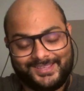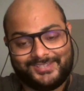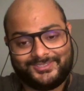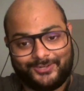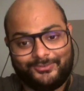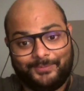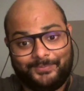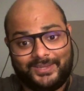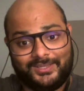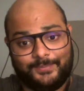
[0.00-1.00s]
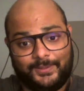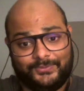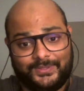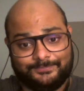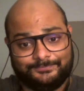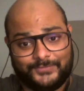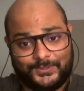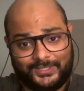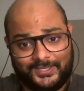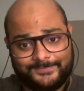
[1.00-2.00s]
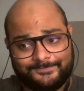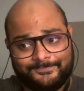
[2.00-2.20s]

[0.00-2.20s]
instead of complaining about them. Okay?